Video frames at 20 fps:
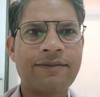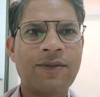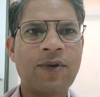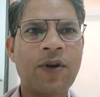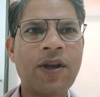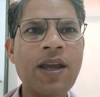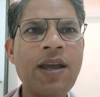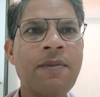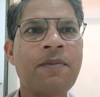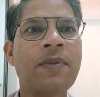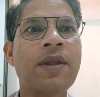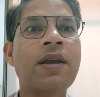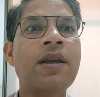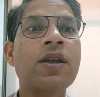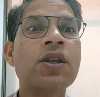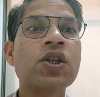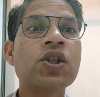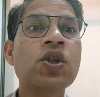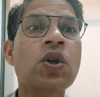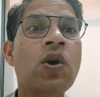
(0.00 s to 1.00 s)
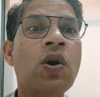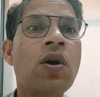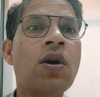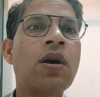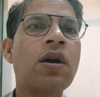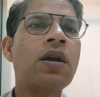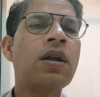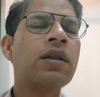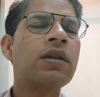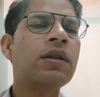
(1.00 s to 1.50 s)
Okay. So
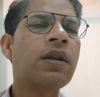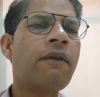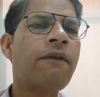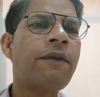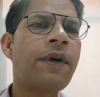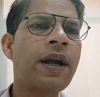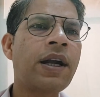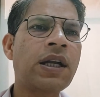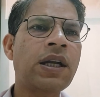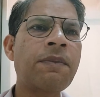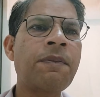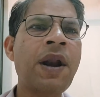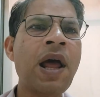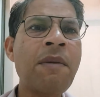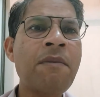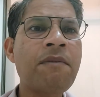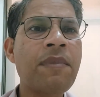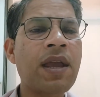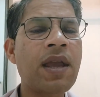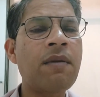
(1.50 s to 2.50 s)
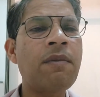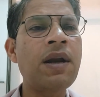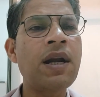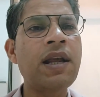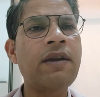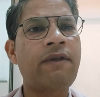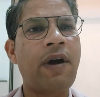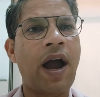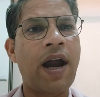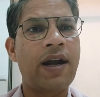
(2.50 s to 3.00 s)
the vertebra may be
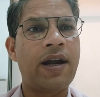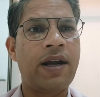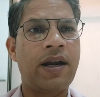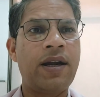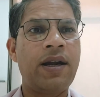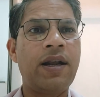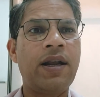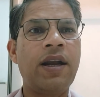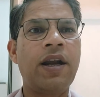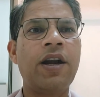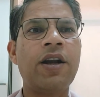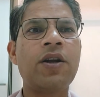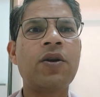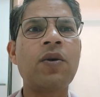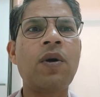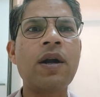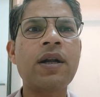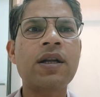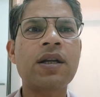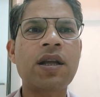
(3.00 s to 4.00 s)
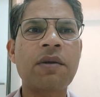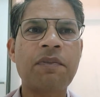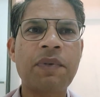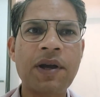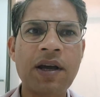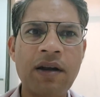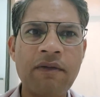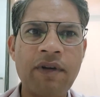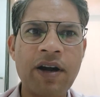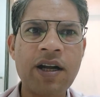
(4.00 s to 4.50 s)
divided into a
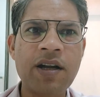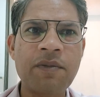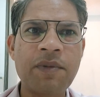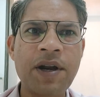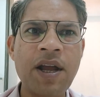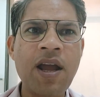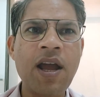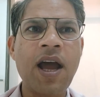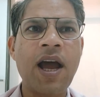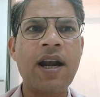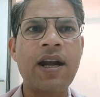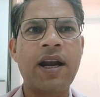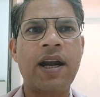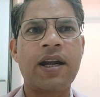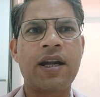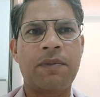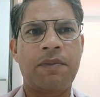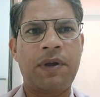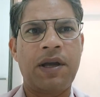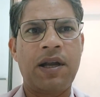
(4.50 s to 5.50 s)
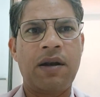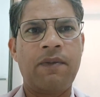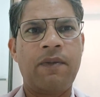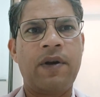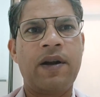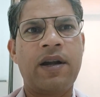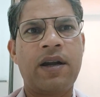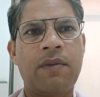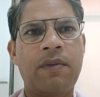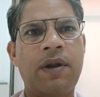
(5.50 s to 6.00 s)
typical vertebrae and atypical
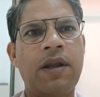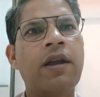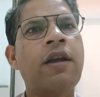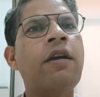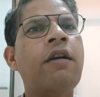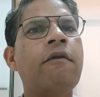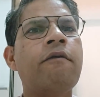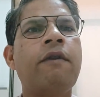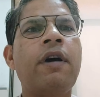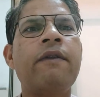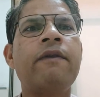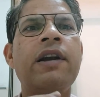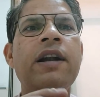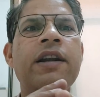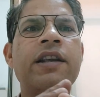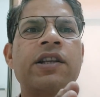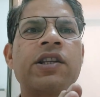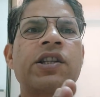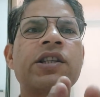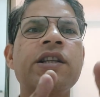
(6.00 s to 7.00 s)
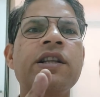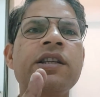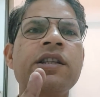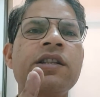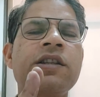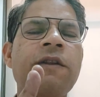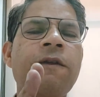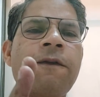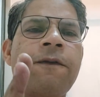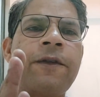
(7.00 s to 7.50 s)
vertebrae. When we'll discuss
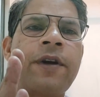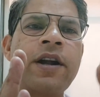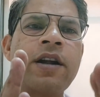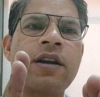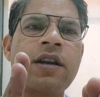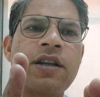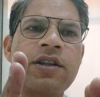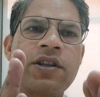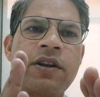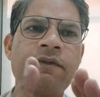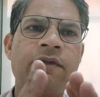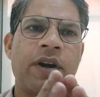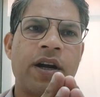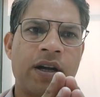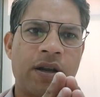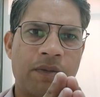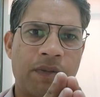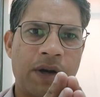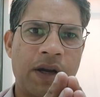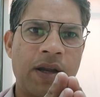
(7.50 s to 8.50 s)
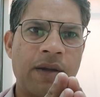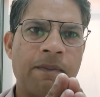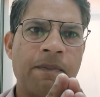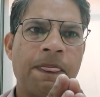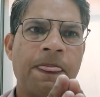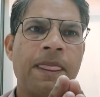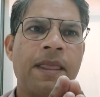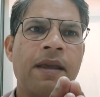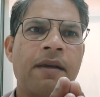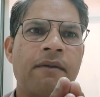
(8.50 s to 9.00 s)
different region vertebrae,
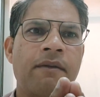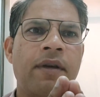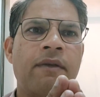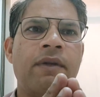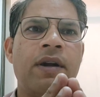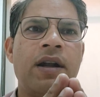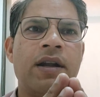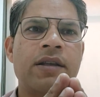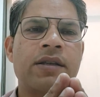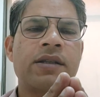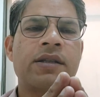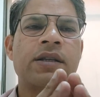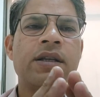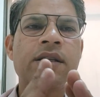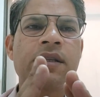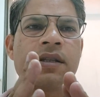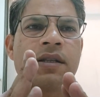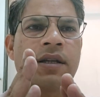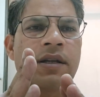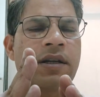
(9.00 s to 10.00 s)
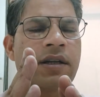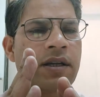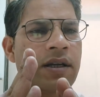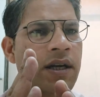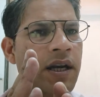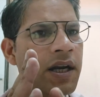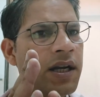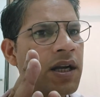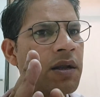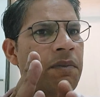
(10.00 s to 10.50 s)
we will discuss the
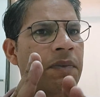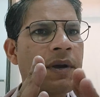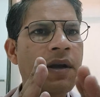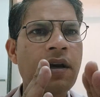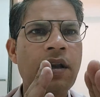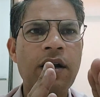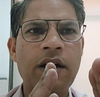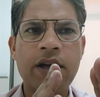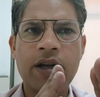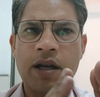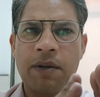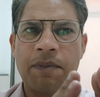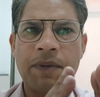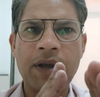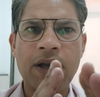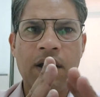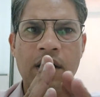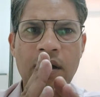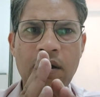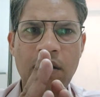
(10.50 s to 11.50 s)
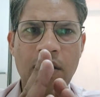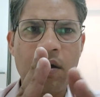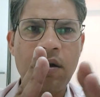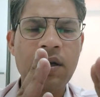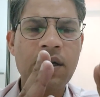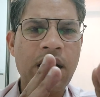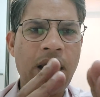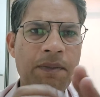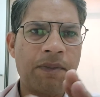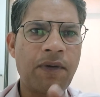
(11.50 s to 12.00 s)
atypical and typical all
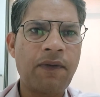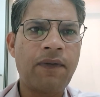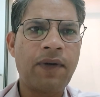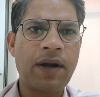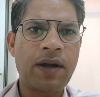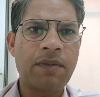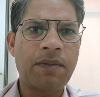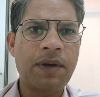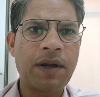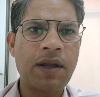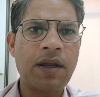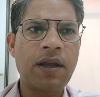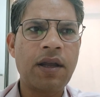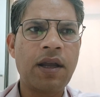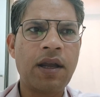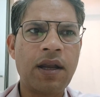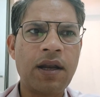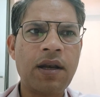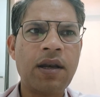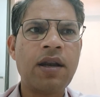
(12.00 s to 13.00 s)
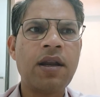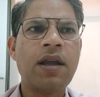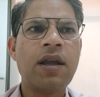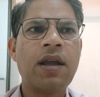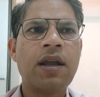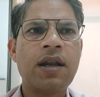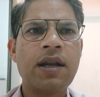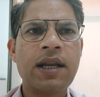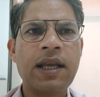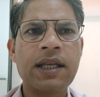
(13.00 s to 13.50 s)
type of vertebrae in
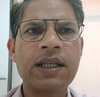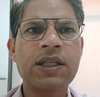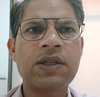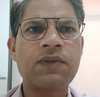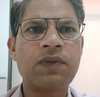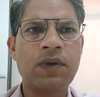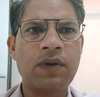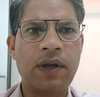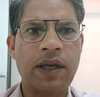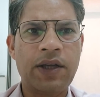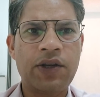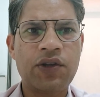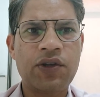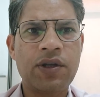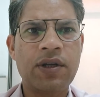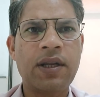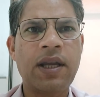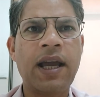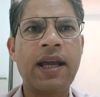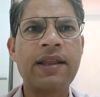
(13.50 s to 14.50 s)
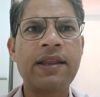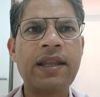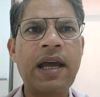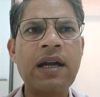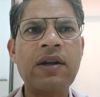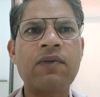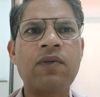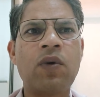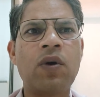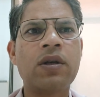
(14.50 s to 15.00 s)
next few lecture, and
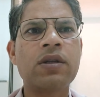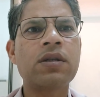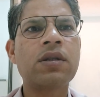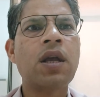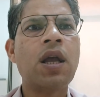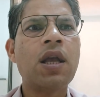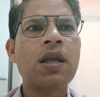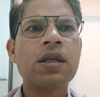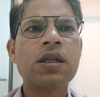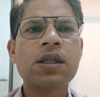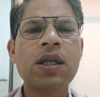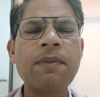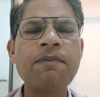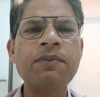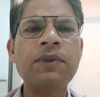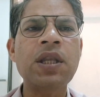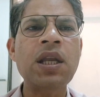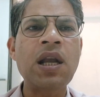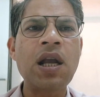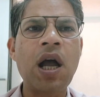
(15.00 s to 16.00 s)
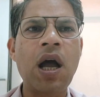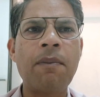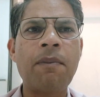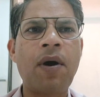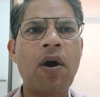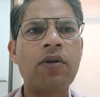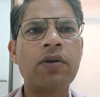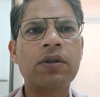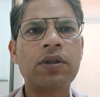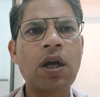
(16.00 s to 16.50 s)
that was something
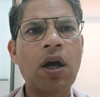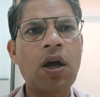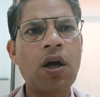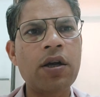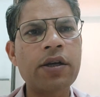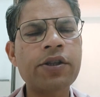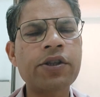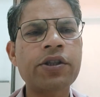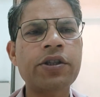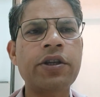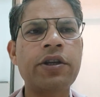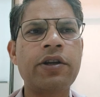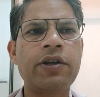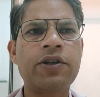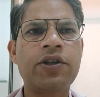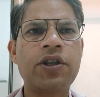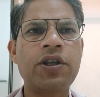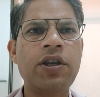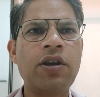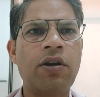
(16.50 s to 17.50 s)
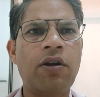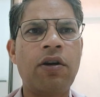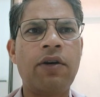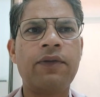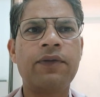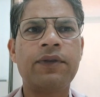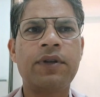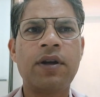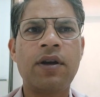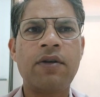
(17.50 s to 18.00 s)
about the osteology
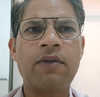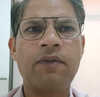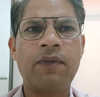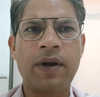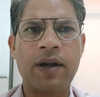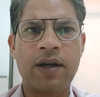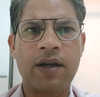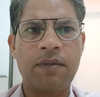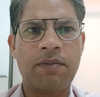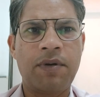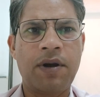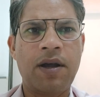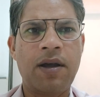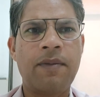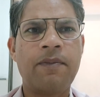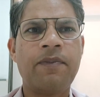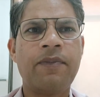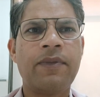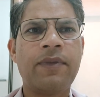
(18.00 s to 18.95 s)
of the vertebra.